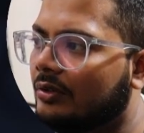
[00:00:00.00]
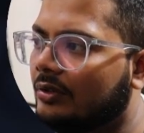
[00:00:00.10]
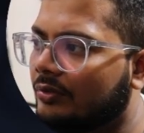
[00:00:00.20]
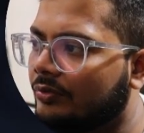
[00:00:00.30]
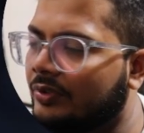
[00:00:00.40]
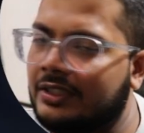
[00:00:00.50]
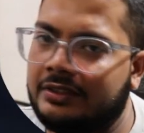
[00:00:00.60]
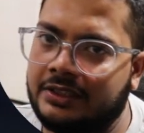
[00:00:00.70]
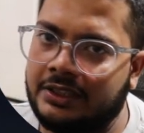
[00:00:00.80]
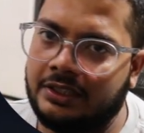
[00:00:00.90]
we'll
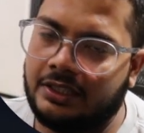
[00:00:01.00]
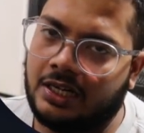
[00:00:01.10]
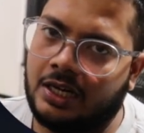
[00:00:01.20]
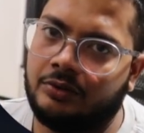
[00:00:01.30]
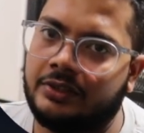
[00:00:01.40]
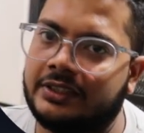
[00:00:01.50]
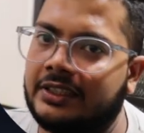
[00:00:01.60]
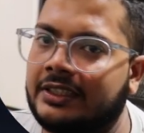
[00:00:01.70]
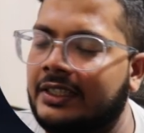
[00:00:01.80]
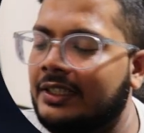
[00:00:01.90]
see how
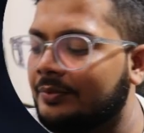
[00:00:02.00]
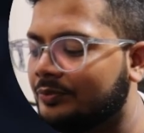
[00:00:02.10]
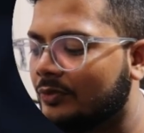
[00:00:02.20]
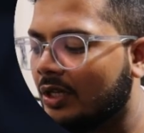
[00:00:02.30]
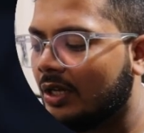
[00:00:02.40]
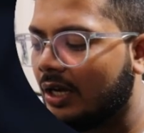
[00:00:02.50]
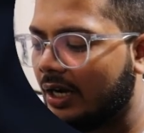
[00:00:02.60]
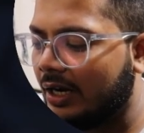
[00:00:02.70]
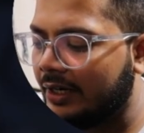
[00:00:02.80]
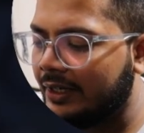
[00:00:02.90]
exactly
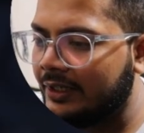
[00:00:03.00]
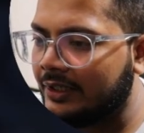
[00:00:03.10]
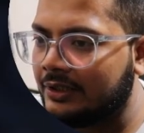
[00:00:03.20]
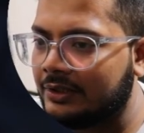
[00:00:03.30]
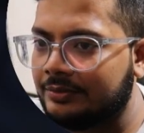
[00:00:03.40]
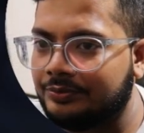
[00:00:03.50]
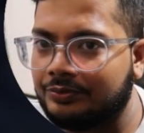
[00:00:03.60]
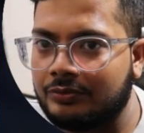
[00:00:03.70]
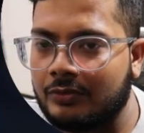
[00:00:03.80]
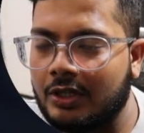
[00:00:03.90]
our
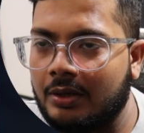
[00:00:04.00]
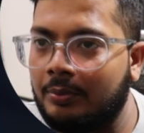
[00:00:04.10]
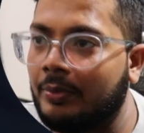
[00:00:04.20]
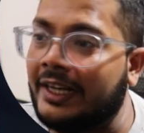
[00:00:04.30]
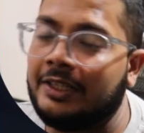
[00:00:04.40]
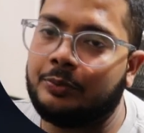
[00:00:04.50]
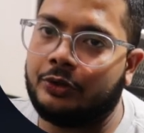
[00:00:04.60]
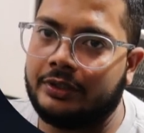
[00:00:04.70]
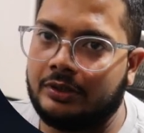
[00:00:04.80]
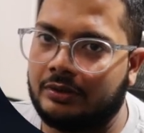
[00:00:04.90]
bind point
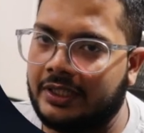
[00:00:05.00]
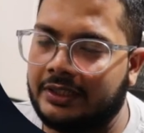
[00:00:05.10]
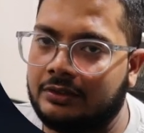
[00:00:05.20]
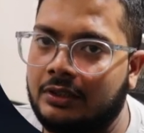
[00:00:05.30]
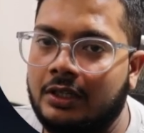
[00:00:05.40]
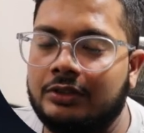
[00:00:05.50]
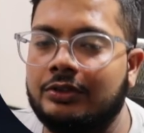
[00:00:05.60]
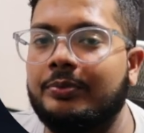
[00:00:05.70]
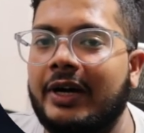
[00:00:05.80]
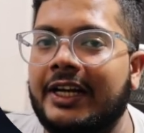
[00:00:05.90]
look like. So
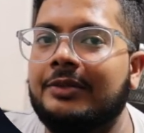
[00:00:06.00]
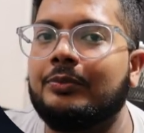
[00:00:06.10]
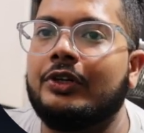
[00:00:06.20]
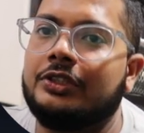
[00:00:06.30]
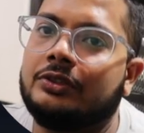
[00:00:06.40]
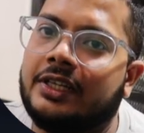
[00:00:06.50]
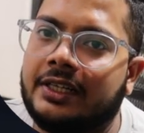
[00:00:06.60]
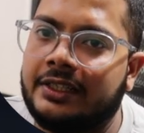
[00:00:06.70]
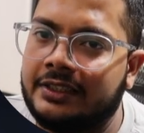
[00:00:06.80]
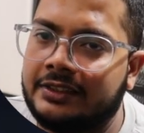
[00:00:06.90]
bind point, you can
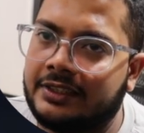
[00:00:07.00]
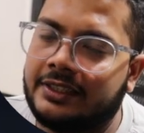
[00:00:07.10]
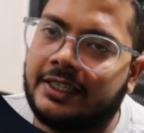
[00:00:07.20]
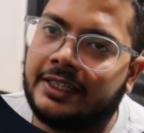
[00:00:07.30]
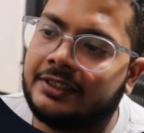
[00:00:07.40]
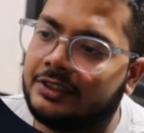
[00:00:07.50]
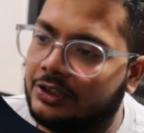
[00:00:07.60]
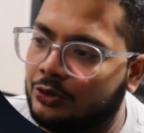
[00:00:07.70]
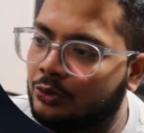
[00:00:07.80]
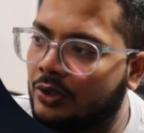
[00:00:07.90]
understand like
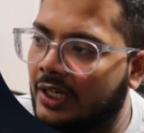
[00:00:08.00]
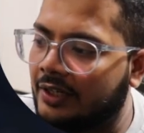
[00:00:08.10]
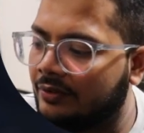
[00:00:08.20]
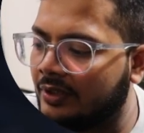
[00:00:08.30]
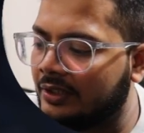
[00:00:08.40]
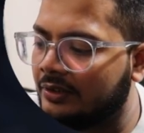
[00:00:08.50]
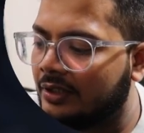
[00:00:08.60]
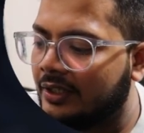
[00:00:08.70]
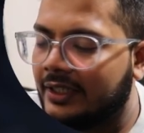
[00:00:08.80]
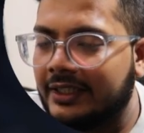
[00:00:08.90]
you have a
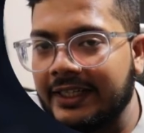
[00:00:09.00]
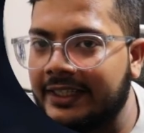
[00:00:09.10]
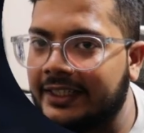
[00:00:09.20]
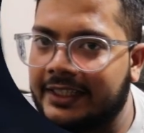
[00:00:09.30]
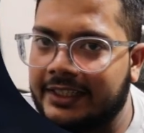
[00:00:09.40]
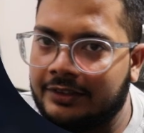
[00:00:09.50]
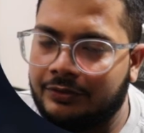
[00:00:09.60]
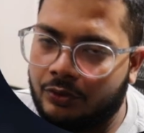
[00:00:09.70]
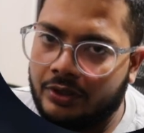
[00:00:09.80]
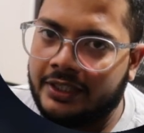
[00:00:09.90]
dedicated
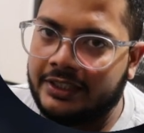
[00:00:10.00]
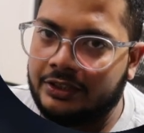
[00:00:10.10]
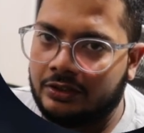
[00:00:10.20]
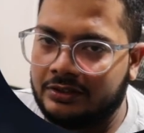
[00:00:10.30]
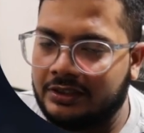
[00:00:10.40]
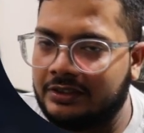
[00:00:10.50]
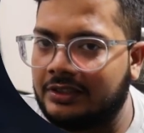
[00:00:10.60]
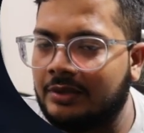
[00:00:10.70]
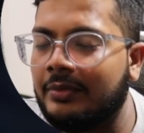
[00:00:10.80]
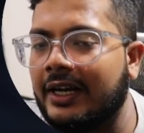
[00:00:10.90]
folder in your system
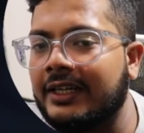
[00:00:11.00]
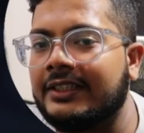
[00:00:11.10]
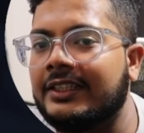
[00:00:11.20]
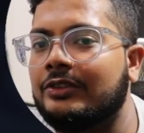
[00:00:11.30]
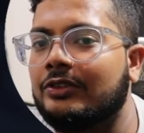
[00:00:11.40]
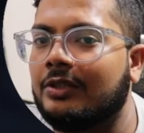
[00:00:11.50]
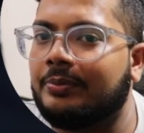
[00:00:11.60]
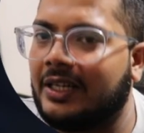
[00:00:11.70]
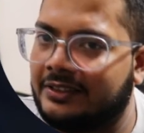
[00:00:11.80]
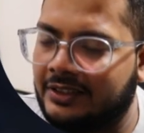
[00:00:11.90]
and then you are
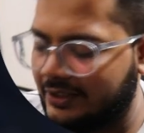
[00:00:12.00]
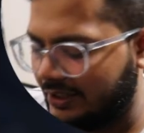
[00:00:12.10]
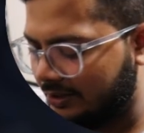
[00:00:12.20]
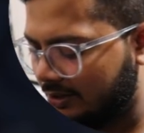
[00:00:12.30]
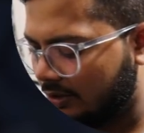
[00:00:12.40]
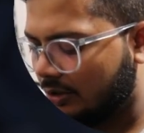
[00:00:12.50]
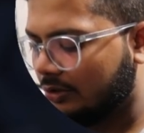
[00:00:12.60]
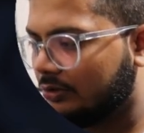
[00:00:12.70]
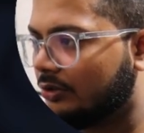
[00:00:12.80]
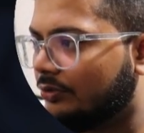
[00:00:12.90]
passing that. So
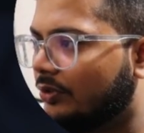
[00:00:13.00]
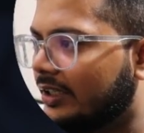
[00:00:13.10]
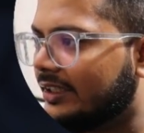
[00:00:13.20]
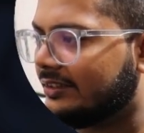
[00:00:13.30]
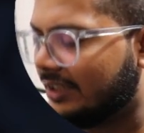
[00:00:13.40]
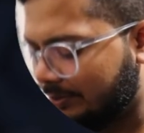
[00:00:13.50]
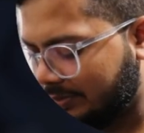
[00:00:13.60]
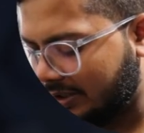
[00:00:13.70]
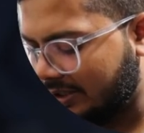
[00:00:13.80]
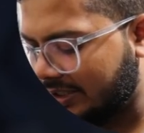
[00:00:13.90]
for example,
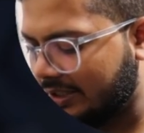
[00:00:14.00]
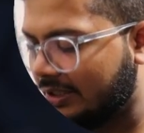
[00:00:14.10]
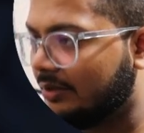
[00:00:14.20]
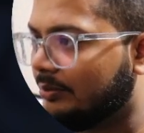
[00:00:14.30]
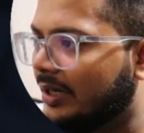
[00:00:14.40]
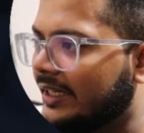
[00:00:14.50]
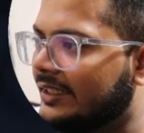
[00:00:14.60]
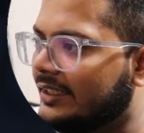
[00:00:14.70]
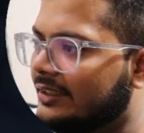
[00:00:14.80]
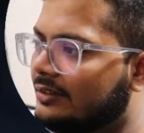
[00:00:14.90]
in my case,